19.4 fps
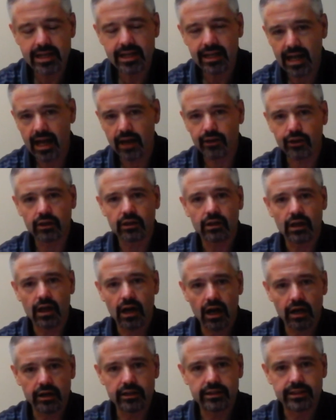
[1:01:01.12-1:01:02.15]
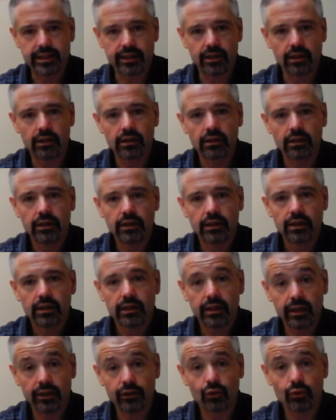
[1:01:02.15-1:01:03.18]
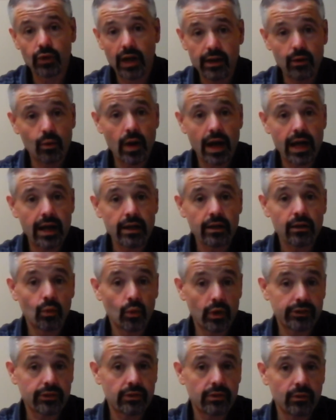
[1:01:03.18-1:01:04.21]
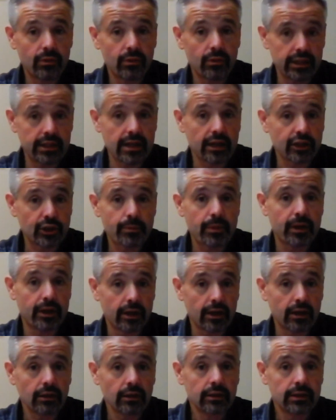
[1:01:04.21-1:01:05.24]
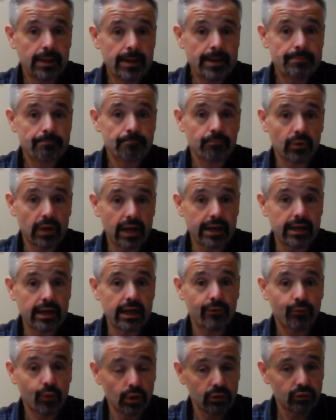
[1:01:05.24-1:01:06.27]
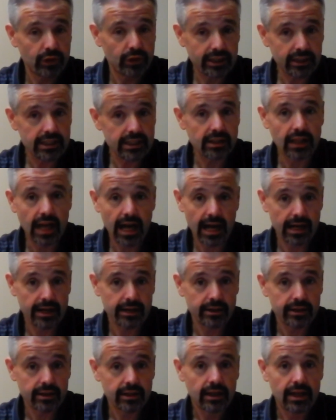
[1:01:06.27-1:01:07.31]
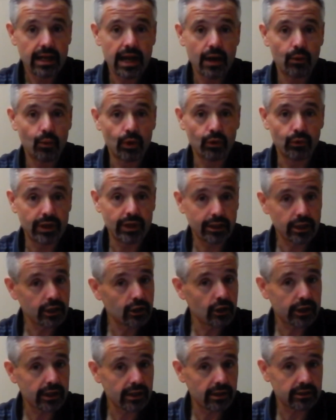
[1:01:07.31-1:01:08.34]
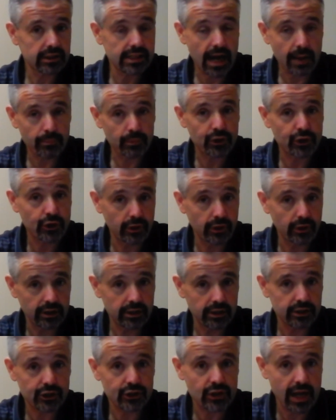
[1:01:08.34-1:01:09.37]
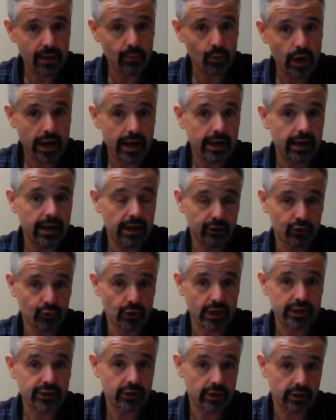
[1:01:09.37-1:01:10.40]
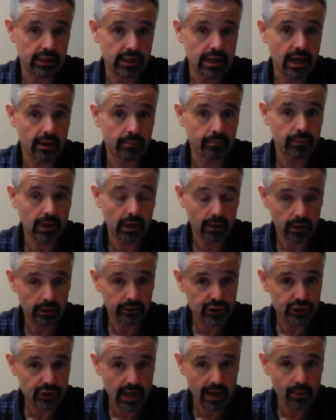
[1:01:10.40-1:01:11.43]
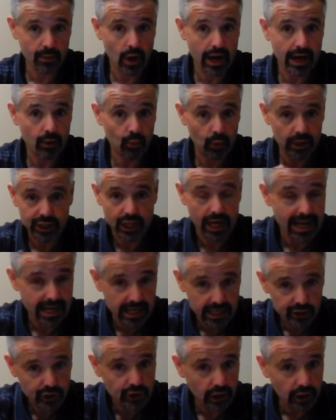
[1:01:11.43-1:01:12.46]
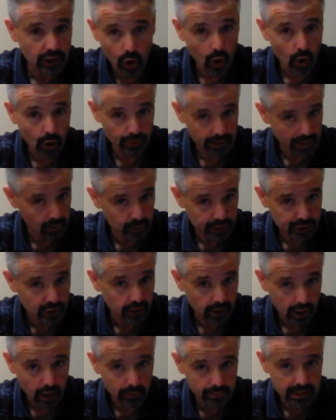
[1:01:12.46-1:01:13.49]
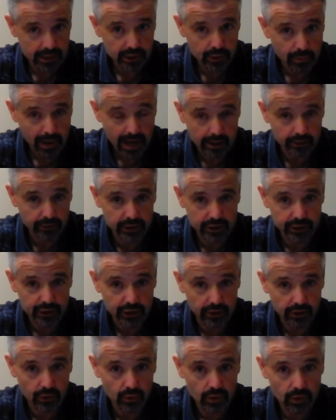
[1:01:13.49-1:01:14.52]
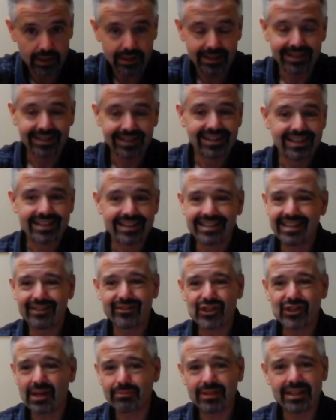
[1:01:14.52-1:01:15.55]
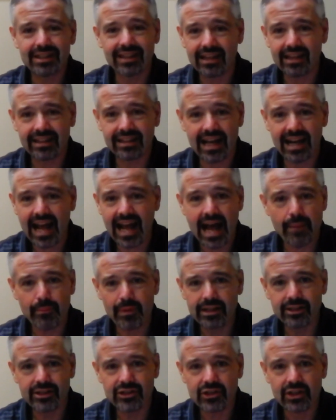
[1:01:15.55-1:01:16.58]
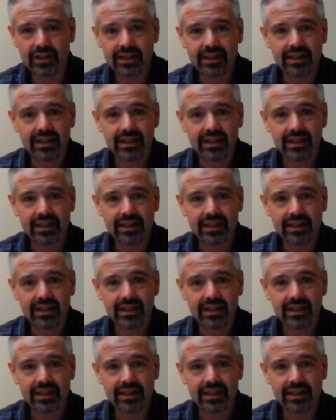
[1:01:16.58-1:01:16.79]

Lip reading: together on a deal in the right way with the entrepreneur, right? If we're really aligned and we're really looking at the opportunity the same way and the risks at the same way, which is the goal that we should all be aspiring to, then if something like that happens,